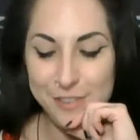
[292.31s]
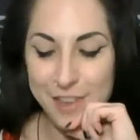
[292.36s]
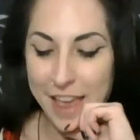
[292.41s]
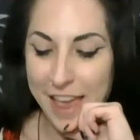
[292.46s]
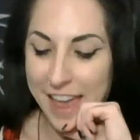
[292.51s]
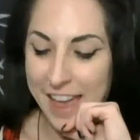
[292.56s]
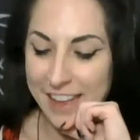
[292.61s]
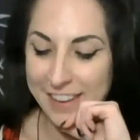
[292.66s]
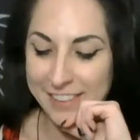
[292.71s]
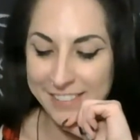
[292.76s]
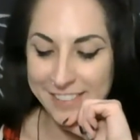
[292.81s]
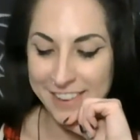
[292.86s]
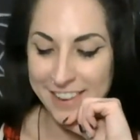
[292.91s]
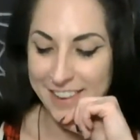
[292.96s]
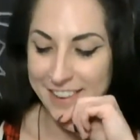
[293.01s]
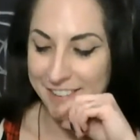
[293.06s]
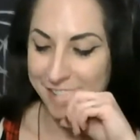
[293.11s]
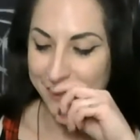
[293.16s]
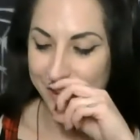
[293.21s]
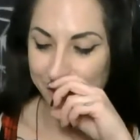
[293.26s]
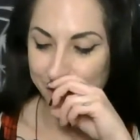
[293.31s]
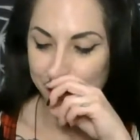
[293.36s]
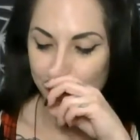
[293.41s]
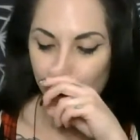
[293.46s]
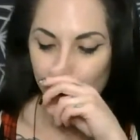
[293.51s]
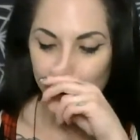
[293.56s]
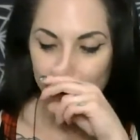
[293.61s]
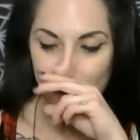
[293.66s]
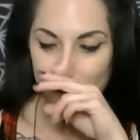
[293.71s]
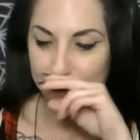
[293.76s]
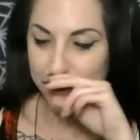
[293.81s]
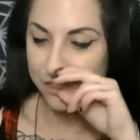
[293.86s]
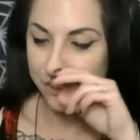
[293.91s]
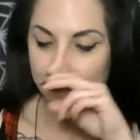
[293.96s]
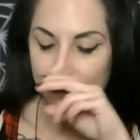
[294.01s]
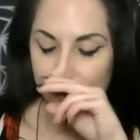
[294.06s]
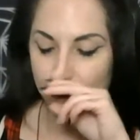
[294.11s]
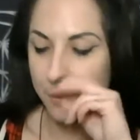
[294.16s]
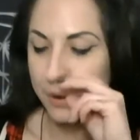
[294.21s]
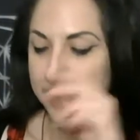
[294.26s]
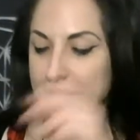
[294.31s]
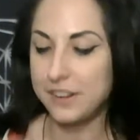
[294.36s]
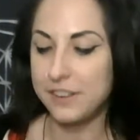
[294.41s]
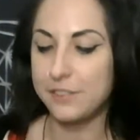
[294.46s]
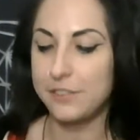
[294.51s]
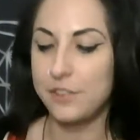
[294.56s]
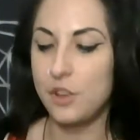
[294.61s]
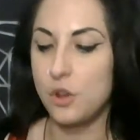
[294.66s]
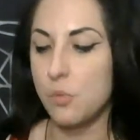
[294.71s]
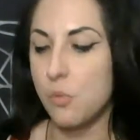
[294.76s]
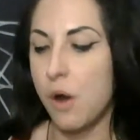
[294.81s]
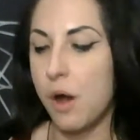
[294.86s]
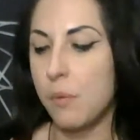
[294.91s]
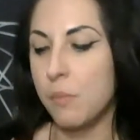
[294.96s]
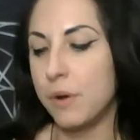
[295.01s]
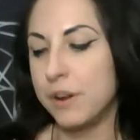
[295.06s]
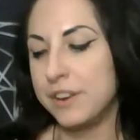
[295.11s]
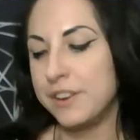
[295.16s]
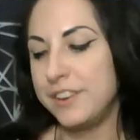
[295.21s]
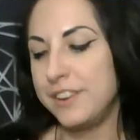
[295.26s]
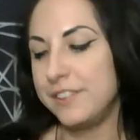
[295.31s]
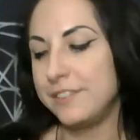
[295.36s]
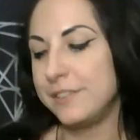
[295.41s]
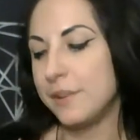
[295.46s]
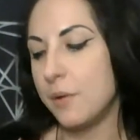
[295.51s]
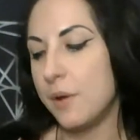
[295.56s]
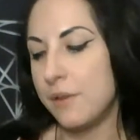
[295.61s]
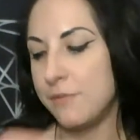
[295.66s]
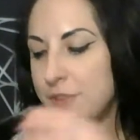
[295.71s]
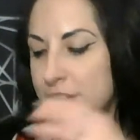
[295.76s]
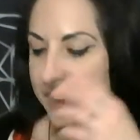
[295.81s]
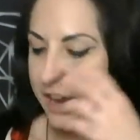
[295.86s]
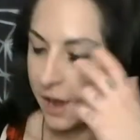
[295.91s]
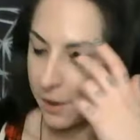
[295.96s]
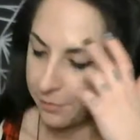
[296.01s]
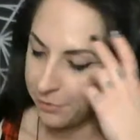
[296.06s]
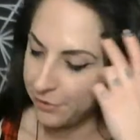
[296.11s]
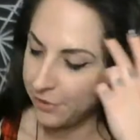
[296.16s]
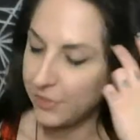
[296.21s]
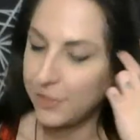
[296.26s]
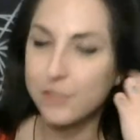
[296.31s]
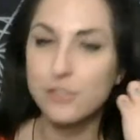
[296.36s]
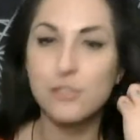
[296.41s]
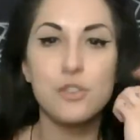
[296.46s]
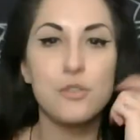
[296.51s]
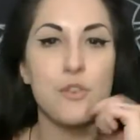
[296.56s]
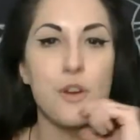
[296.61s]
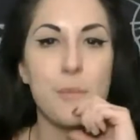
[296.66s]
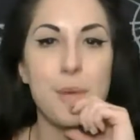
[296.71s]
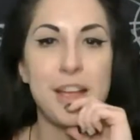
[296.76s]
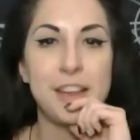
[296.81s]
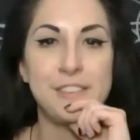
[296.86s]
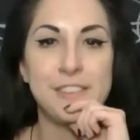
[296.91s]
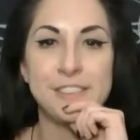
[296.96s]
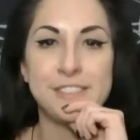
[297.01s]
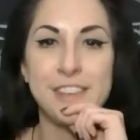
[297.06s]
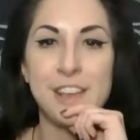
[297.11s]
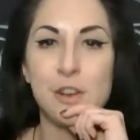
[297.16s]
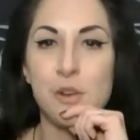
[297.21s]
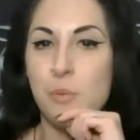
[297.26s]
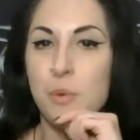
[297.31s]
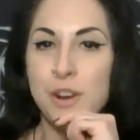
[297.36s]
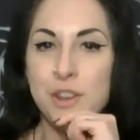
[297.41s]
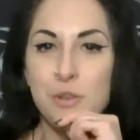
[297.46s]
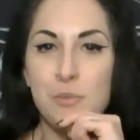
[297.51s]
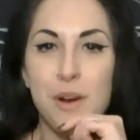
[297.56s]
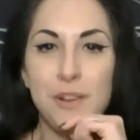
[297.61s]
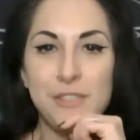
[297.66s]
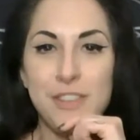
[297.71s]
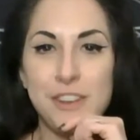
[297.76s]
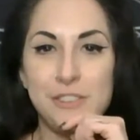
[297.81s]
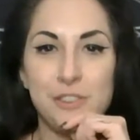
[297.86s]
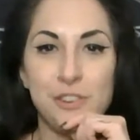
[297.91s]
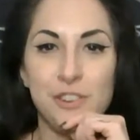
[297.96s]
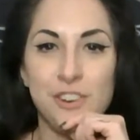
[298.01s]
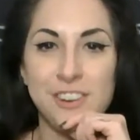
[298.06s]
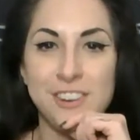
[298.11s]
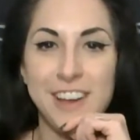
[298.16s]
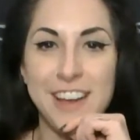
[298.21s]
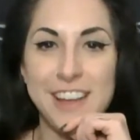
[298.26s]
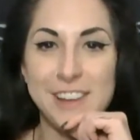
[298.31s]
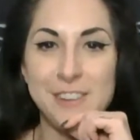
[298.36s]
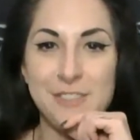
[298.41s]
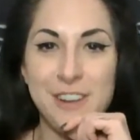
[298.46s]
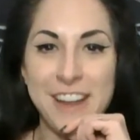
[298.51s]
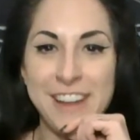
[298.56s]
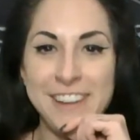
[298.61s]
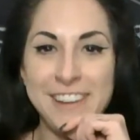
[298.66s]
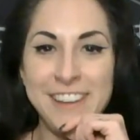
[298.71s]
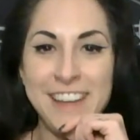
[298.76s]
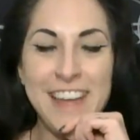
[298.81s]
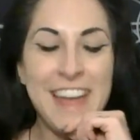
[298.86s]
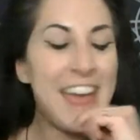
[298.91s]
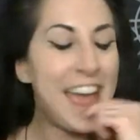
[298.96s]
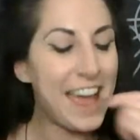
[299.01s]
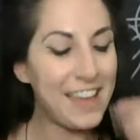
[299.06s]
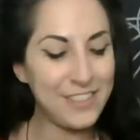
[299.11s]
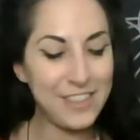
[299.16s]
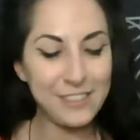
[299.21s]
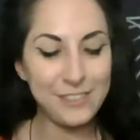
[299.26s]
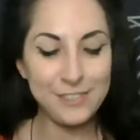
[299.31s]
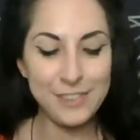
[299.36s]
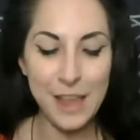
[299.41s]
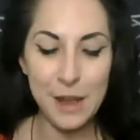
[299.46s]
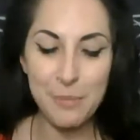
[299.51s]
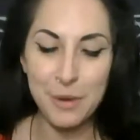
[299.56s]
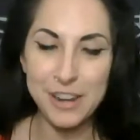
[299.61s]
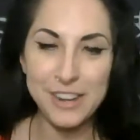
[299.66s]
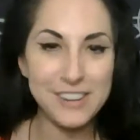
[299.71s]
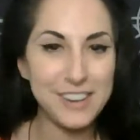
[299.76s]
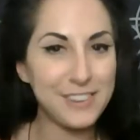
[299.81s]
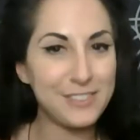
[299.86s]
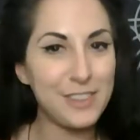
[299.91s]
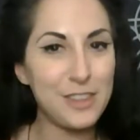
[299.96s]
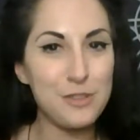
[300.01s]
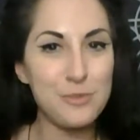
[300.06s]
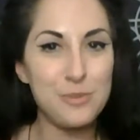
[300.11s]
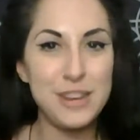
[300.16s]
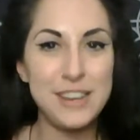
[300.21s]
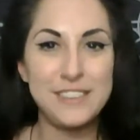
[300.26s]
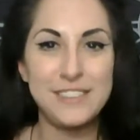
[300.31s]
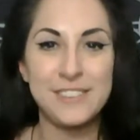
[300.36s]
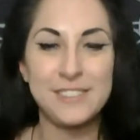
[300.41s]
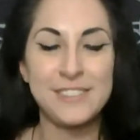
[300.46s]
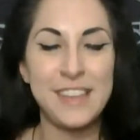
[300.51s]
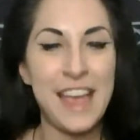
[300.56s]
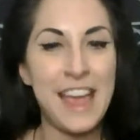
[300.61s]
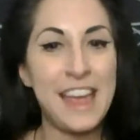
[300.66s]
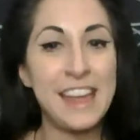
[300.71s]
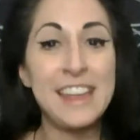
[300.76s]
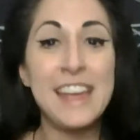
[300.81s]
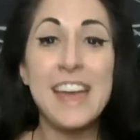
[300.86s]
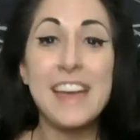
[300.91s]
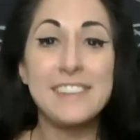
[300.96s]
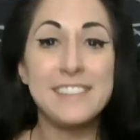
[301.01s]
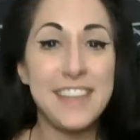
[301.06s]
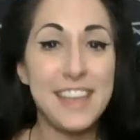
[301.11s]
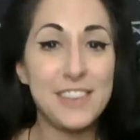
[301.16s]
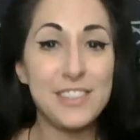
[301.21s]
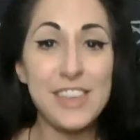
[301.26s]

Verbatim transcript: and just hold the vision for what it is that you want, what it is. If it comes to this new romantic cycle, what do you want that to look like, right? And then say what it is that you need to say. Take